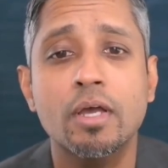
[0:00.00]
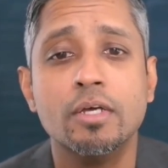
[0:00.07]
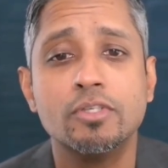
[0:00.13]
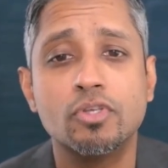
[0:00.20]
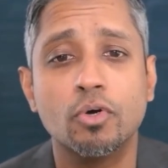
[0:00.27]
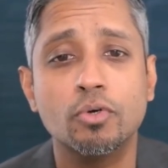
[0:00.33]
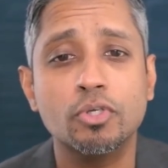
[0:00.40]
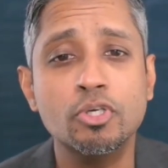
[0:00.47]

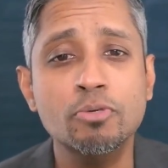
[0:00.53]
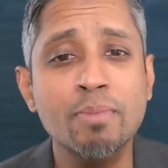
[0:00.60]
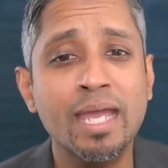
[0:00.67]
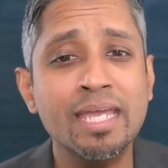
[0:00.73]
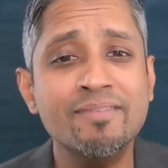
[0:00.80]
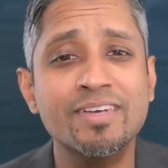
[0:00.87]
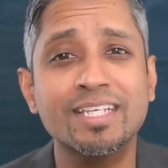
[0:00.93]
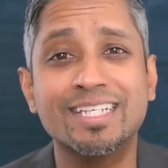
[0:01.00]
So you may
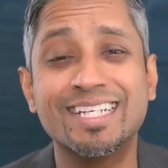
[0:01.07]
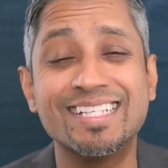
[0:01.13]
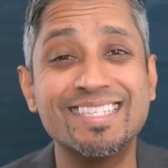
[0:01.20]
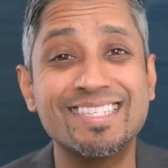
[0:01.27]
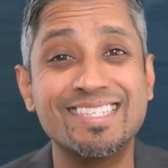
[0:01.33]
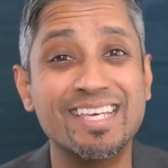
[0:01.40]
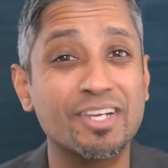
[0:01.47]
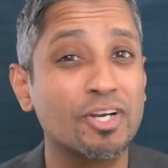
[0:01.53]
even
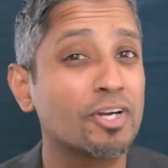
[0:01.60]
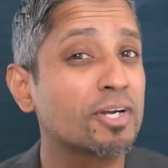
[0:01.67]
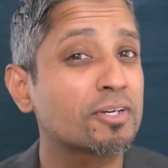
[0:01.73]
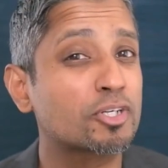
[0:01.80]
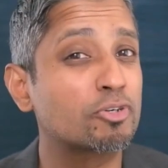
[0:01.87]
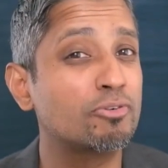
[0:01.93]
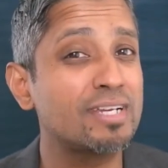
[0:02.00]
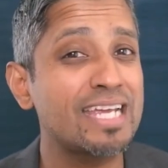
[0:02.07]
consider
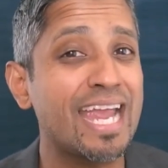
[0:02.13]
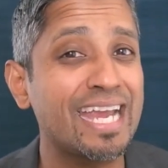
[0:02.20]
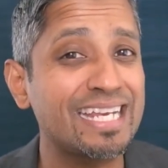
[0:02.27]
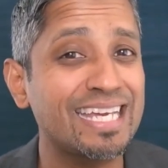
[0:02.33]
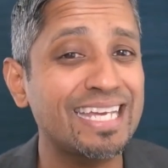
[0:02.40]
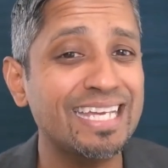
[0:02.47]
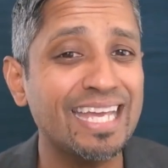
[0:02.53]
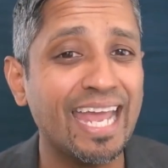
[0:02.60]

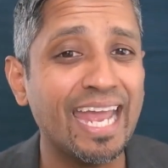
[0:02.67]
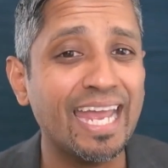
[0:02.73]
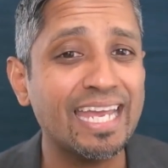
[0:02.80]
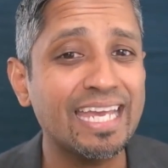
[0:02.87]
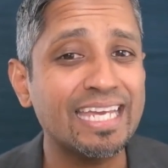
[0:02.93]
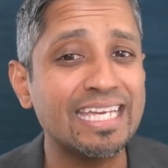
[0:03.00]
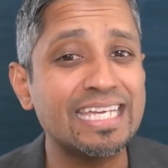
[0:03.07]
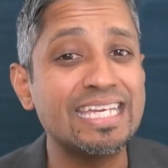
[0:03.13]
creating
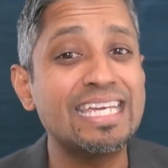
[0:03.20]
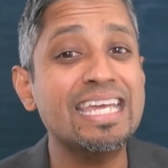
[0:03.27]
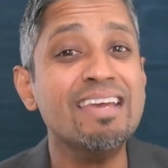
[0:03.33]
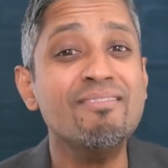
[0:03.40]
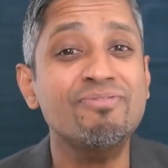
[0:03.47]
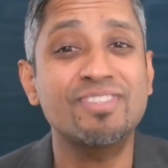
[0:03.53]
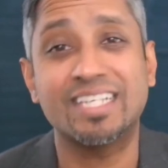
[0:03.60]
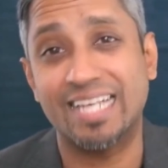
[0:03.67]
a
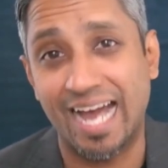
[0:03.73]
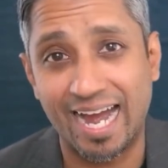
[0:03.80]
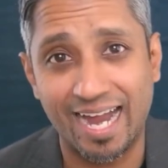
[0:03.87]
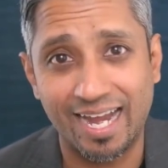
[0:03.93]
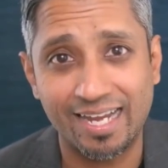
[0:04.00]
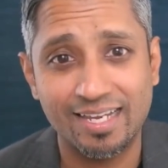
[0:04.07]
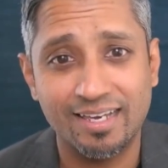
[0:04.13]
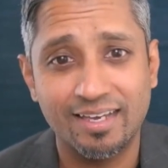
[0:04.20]
gift
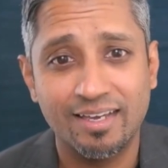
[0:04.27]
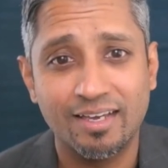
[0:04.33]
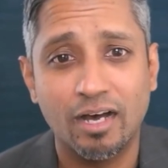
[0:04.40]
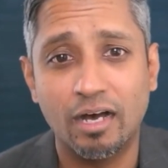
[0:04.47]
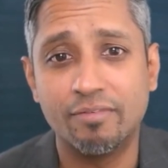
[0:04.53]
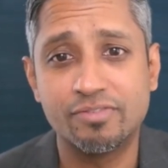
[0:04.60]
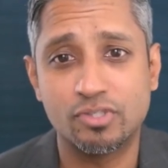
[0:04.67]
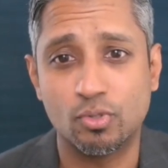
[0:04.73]
guide
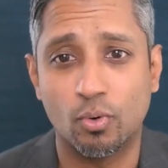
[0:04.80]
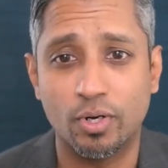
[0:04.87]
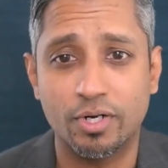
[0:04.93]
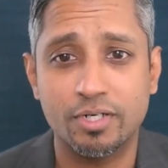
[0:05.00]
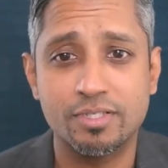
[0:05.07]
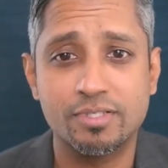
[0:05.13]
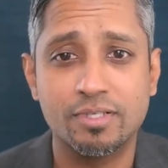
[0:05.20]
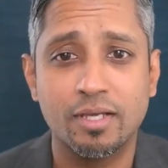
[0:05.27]
of
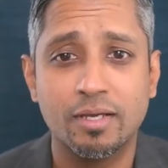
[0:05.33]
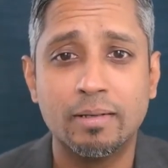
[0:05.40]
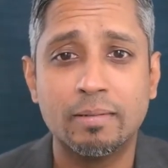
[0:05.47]
sorts